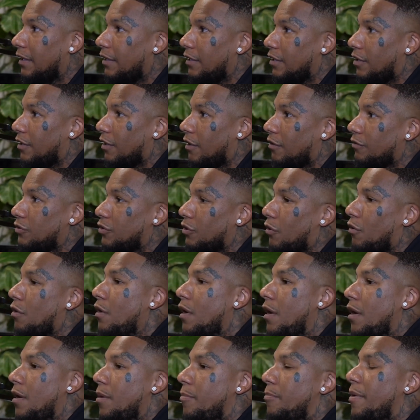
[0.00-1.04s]
You know, so
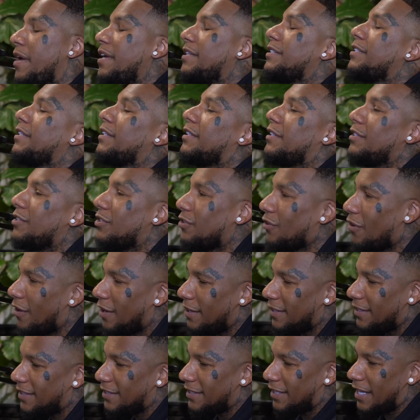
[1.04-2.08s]
basically
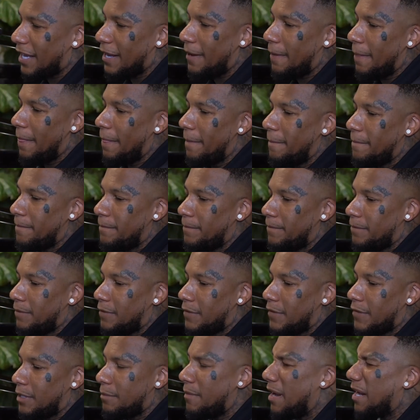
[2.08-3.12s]
starting is like
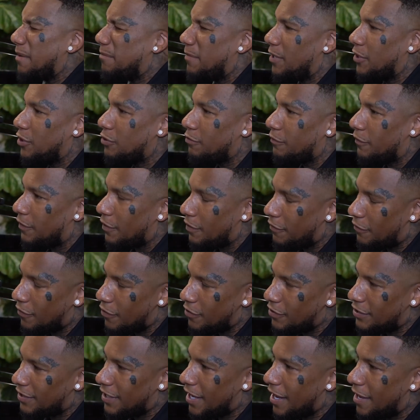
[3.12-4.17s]
somebody meets you for the
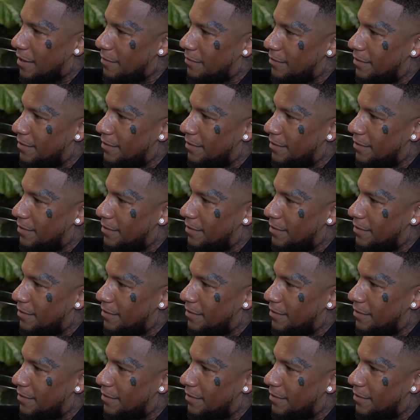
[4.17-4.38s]
first time.